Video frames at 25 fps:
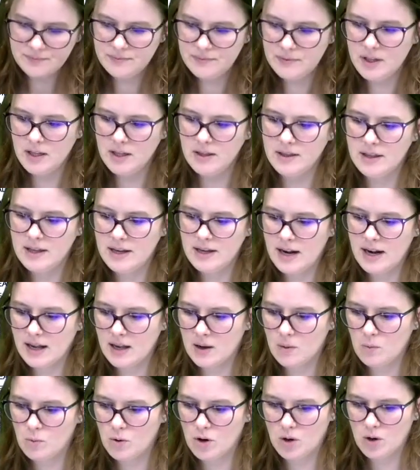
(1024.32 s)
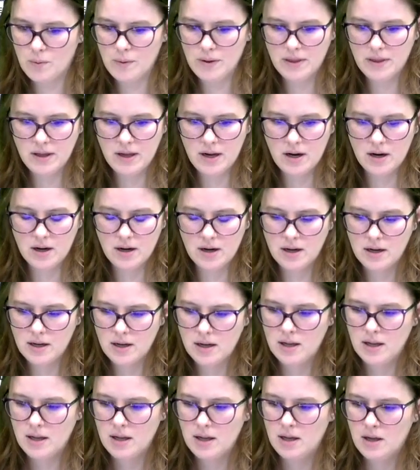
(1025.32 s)
that I can work with here.
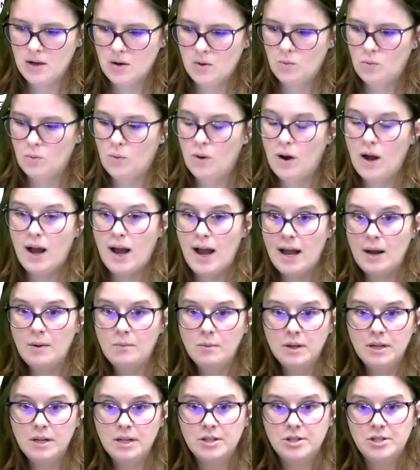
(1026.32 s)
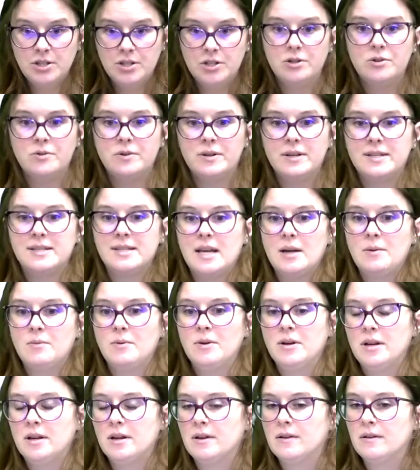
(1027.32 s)
What I want to do is I
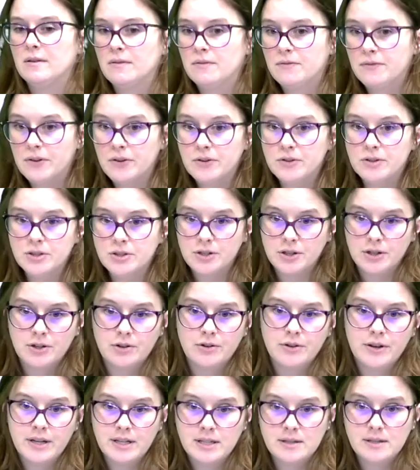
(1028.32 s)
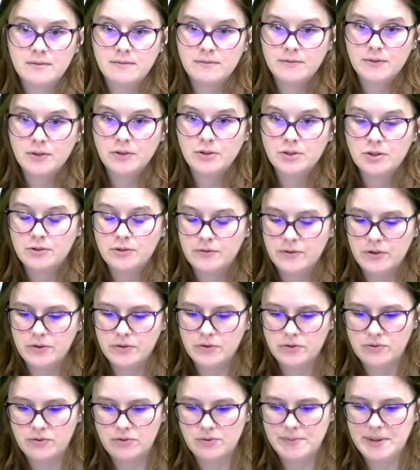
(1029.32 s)
want to filter and create some filter views
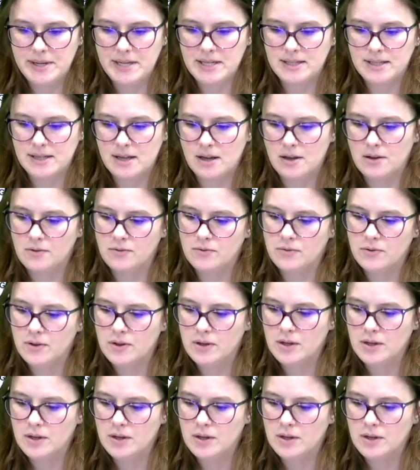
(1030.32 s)
for myself.